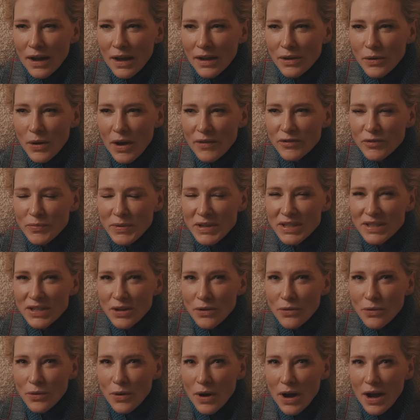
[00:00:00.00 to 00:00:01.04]
you have to be
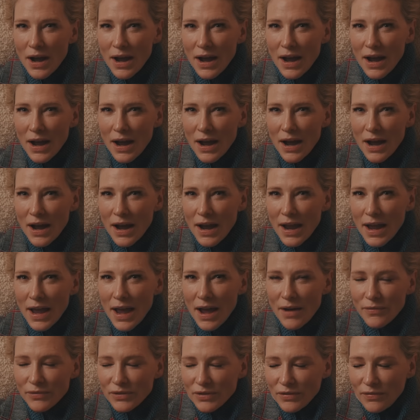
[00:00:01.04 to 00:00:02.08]
so, I
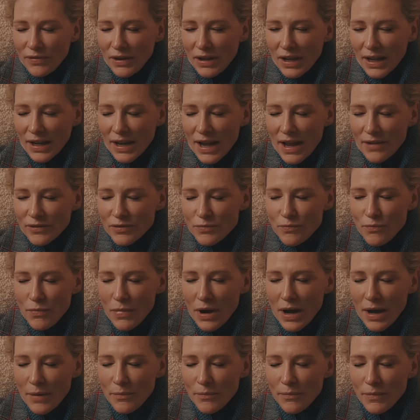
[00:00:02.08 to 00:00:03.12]
have to feel like
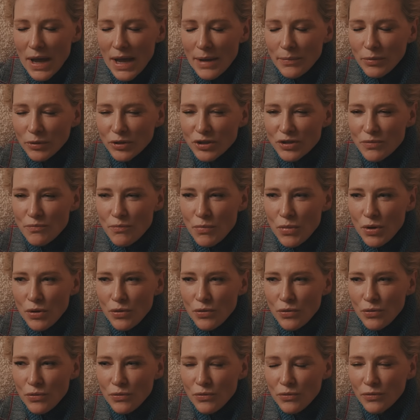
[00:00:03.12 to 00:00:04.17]
I'm able to
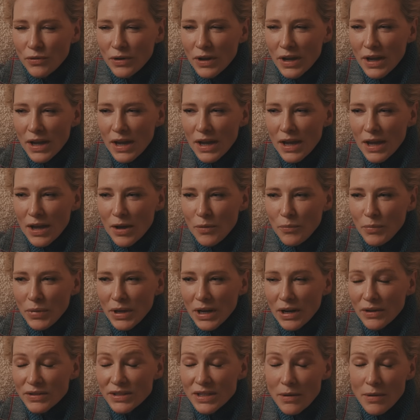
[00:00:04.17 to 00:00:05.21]
move. But
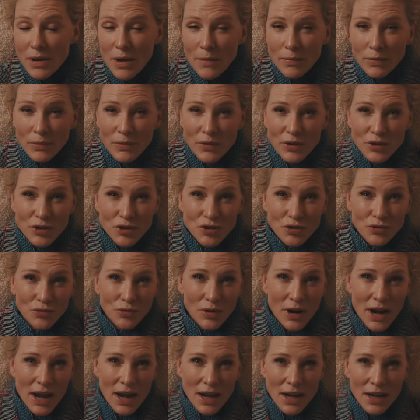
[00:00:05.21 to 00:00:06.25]
I was coming up on the
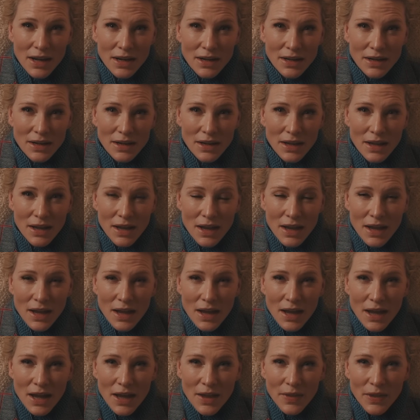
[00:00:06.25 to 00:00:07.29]
train
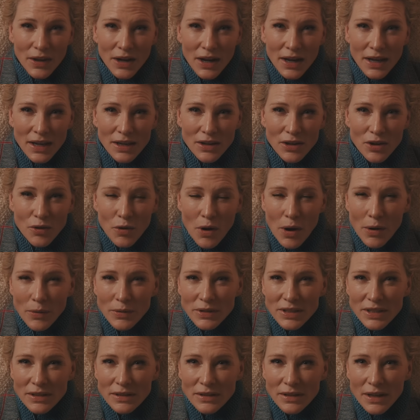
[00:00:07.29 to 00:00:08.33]
and then I knew I
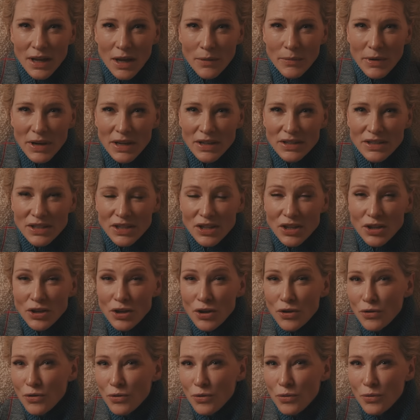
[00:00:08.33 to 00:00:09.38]
was coming to
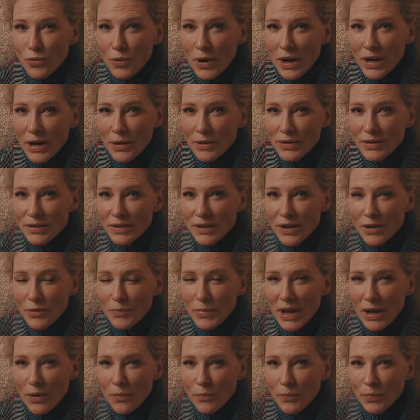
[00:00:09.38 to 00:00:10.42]
you and I was going to
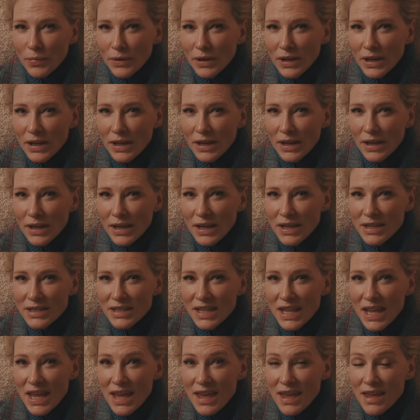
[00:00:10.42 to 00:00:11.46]
be up into
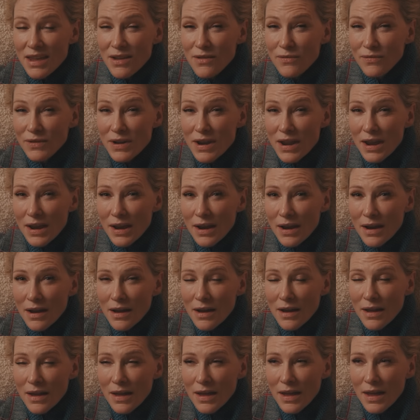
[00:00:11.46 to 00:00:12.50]
the evening
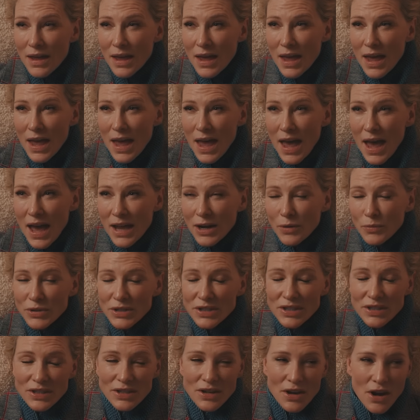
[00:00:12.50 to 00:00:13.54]
and it was
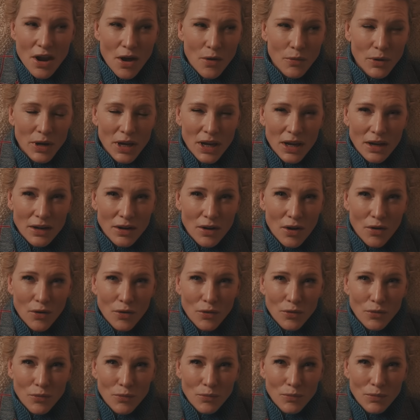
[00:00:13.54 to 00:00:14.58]
snowing at
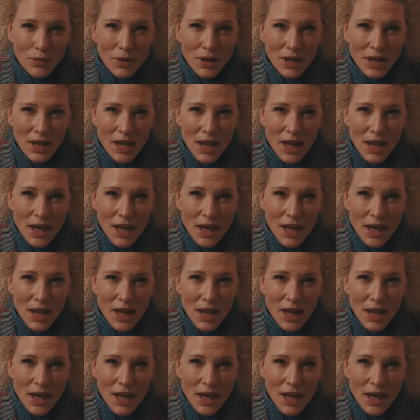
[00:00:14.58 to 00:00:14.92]
home.